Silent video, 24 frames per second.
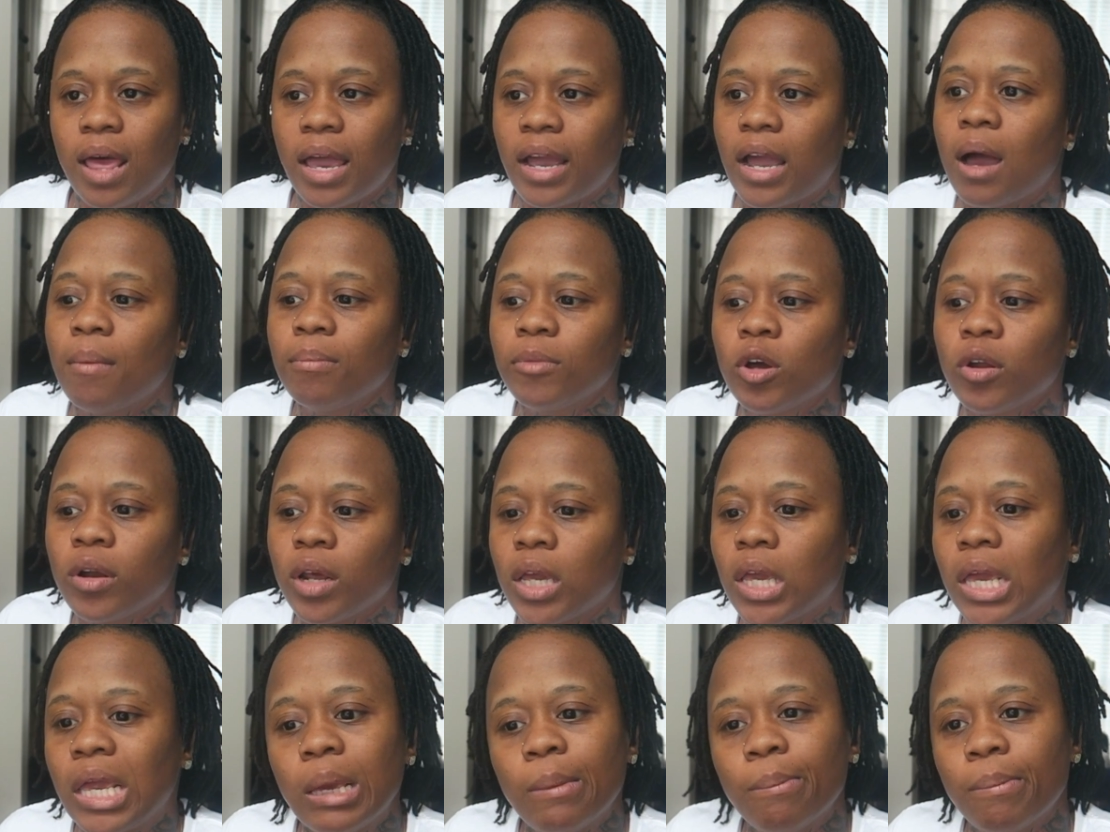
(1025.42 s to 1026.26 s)
Like, I'm
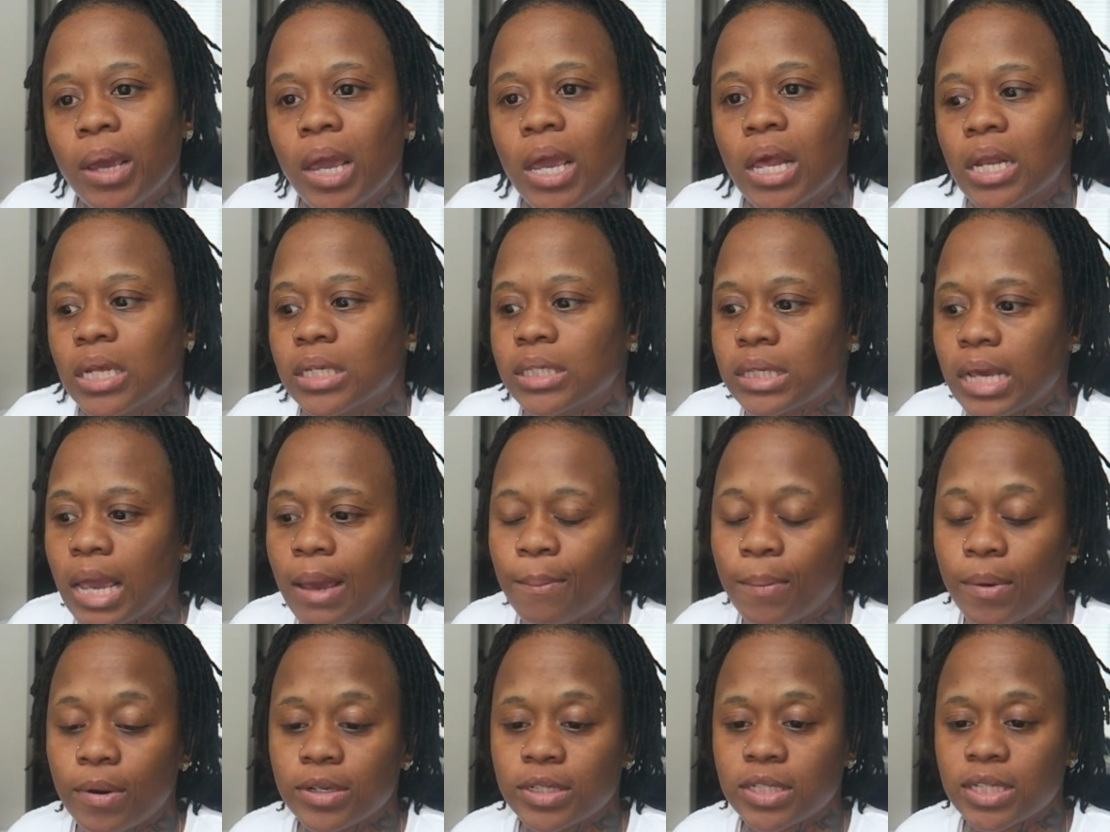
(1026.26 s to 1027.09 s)
gonna keep being the
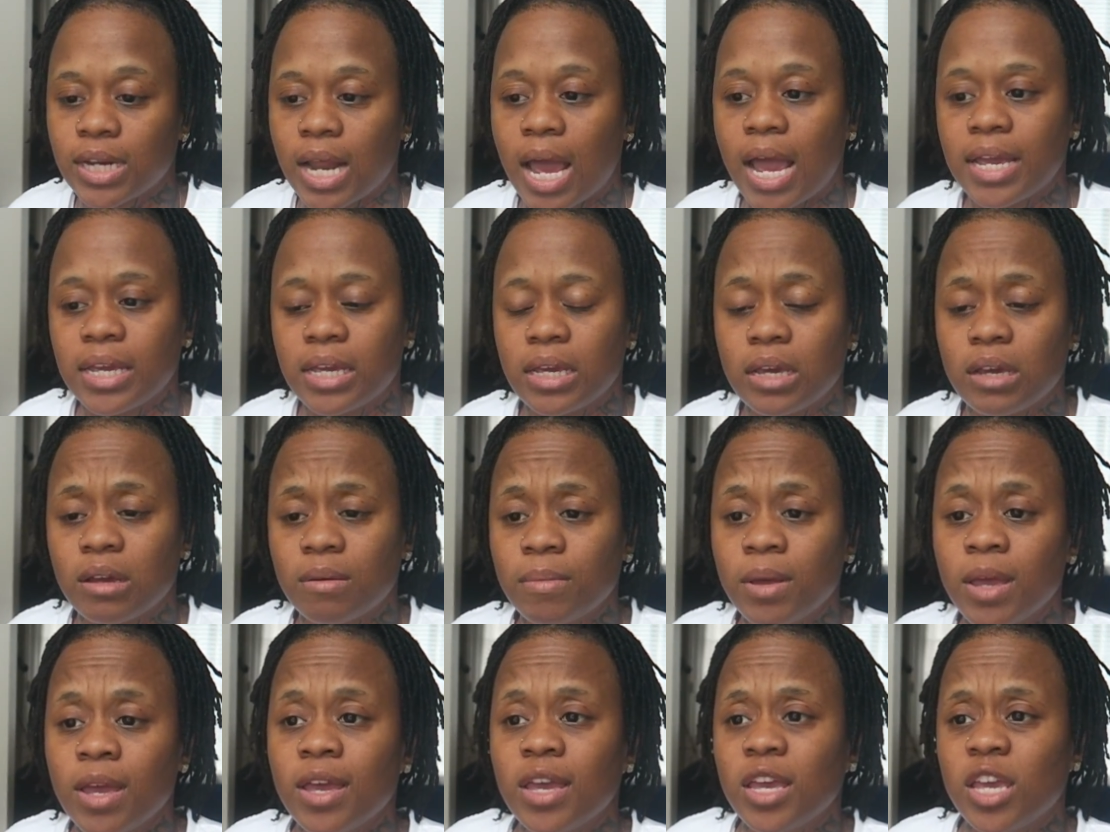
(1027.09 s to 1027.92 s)
same person I
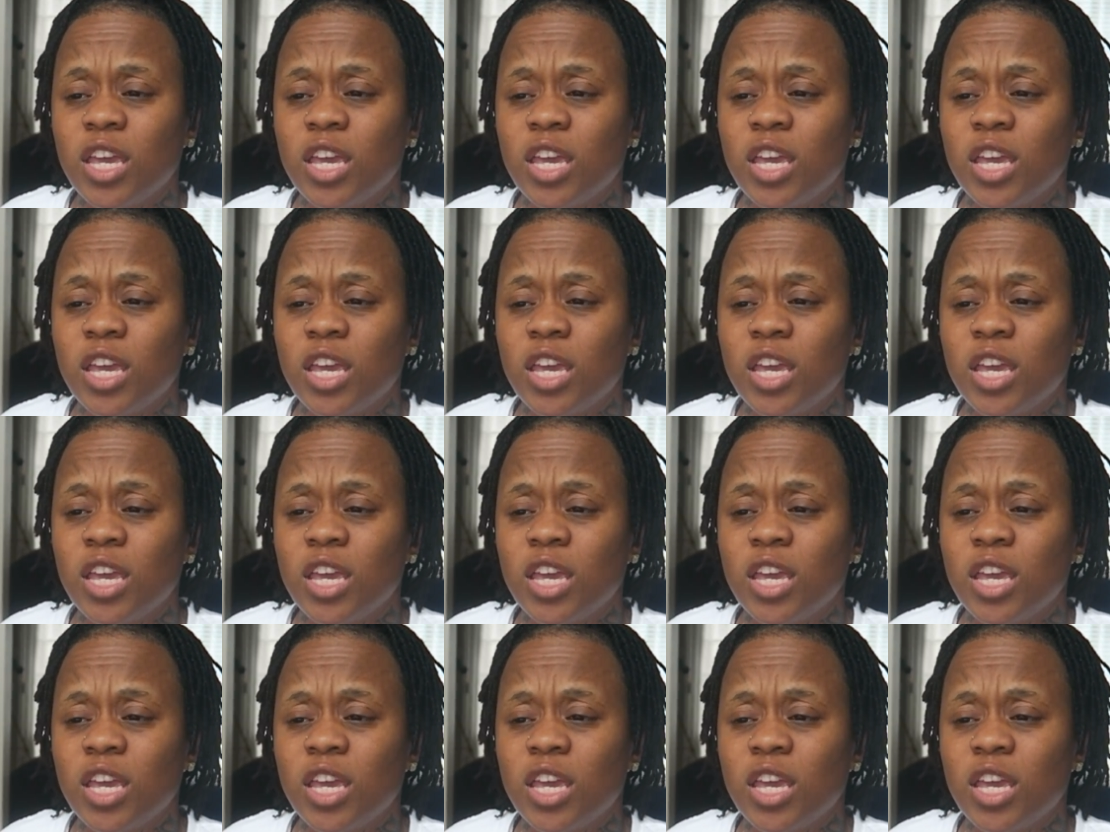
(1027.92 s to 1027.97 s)
am,